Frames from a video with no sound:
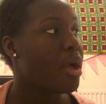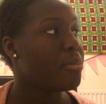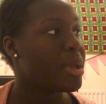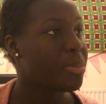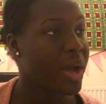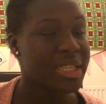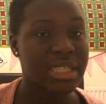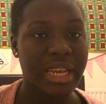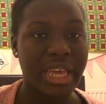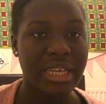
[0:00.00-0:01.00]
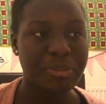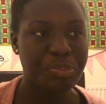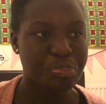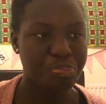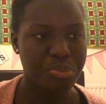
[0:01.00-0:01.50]
Me personally,
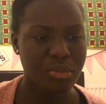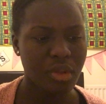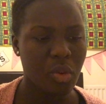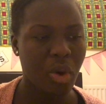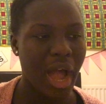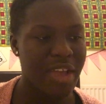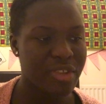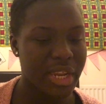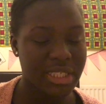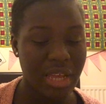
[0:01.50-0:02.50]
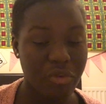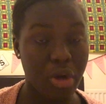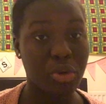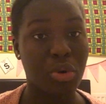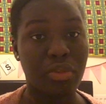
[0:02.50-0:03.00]
what I've done is I've
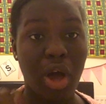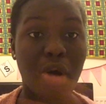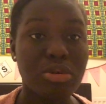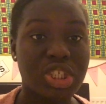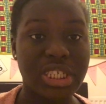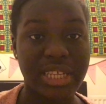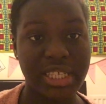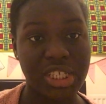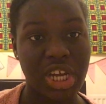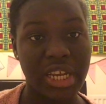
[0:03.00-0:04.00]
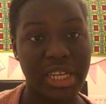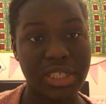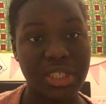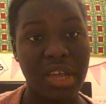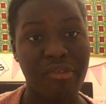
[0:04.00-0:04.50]
gotten all the old GCSE
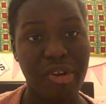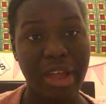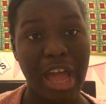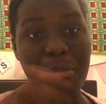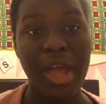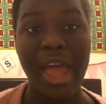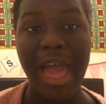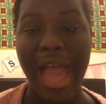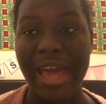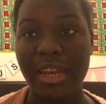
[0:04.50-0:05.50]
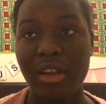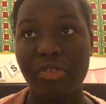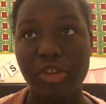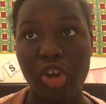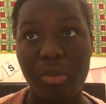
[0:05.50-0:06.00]
Chinese vocab and
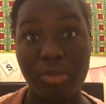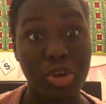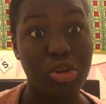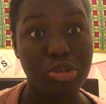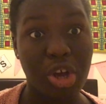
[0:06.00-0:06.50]
the new